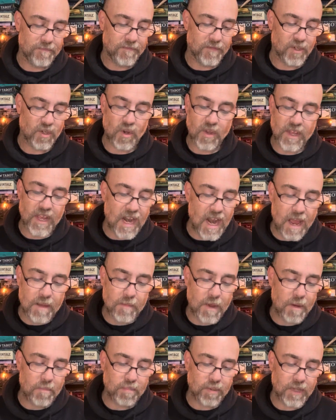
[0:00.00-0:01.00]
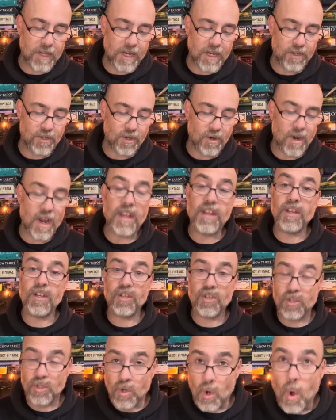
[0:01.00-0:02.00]
so that I may please you and the
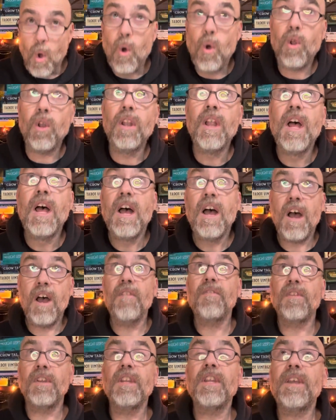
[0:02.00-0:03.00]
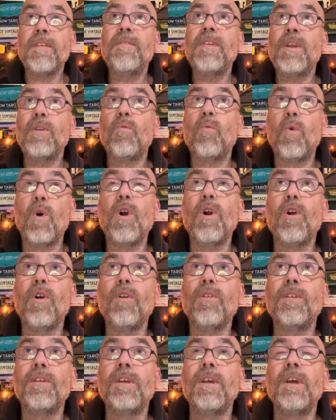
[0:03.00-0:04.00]
soul of the living
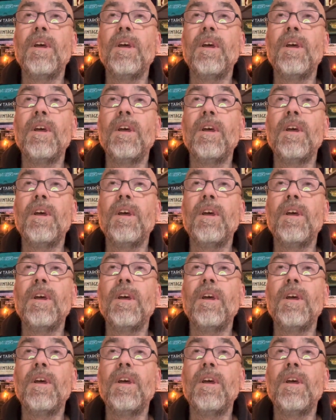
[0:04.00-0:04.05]
world.